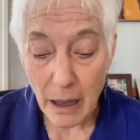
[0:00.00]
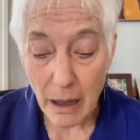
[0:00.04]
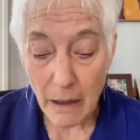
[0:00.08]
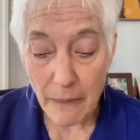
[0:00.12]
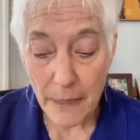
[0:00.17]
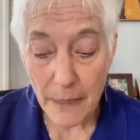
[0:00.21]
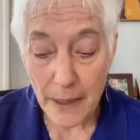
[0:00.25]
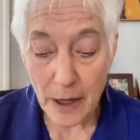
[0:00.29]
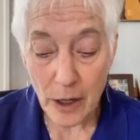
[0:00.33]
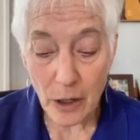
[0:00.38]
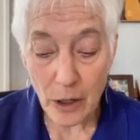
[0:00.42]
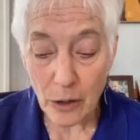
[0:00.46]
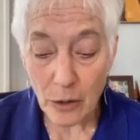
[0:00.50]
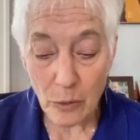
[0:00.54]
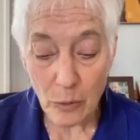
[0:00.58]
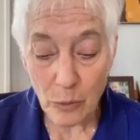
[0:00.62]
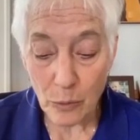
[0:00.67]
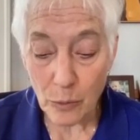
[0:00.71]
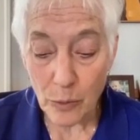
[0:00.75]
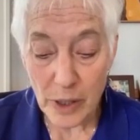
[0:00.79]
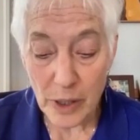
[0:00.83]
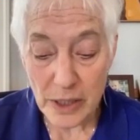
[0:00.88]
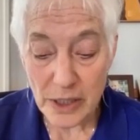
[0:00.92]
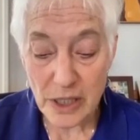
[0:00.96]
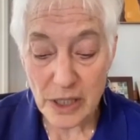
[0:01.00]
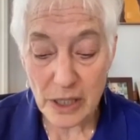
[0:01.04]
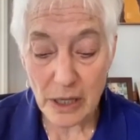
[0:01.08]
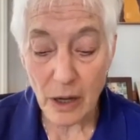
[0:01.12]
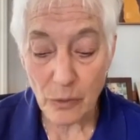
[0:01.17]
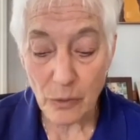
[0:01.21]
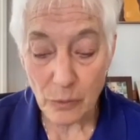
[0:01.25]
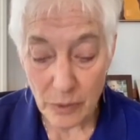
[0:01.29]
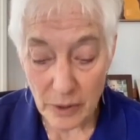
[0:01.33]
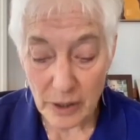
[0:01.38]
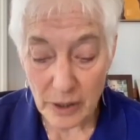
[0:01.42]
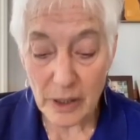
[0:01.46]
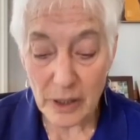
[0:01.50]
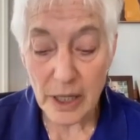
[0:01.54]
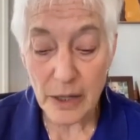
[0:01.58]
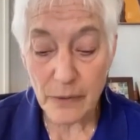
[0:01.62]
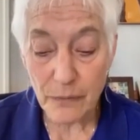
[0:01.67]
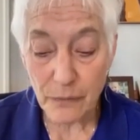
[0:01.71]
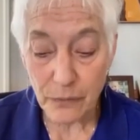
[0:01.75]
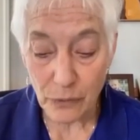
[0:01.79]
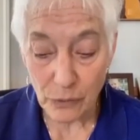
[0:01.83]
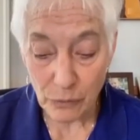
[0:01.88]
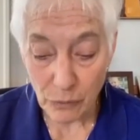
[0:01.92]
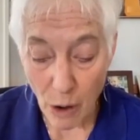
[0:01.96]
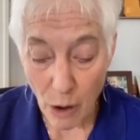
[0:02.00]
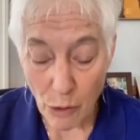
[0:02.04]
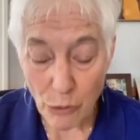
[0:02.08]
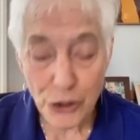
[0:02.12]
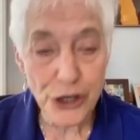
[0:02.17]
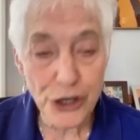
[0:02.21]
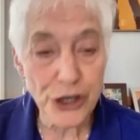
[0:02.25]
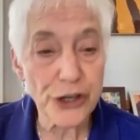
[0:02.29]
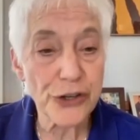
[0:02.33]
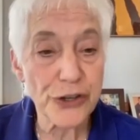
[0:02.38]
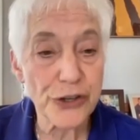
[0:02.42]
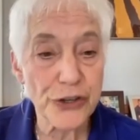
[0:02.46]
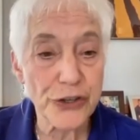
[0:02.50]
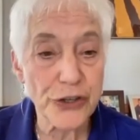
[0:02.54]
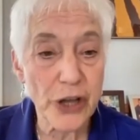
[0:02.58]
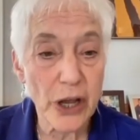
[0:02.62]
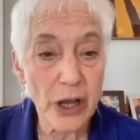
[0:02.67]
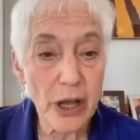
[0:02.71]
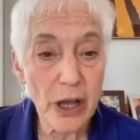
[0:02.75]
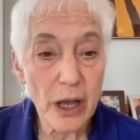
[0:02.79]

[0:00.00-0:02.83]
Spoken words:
there was a really ferocious